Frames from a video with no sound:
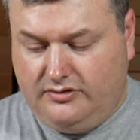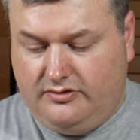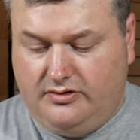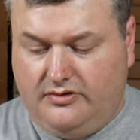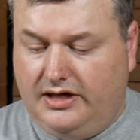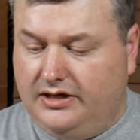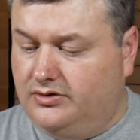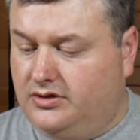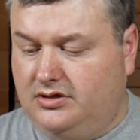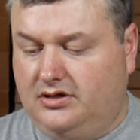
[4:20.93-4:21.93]
really good,
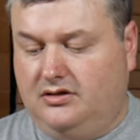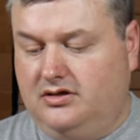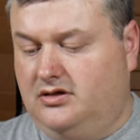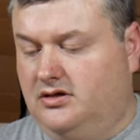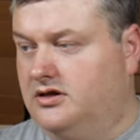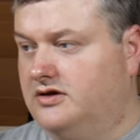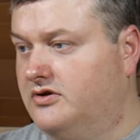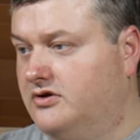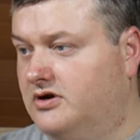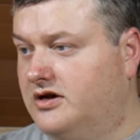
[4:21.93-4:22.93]
even
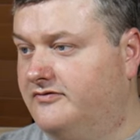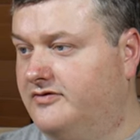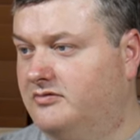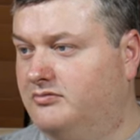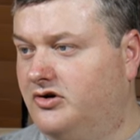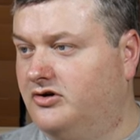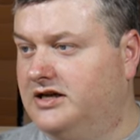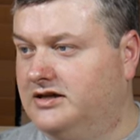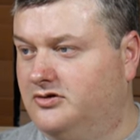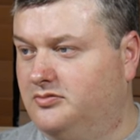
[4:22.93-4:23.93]
though I have broken
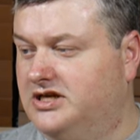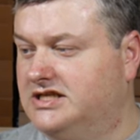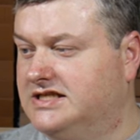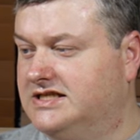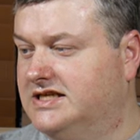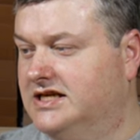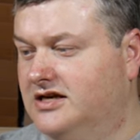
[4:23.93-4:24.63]
it to pieces.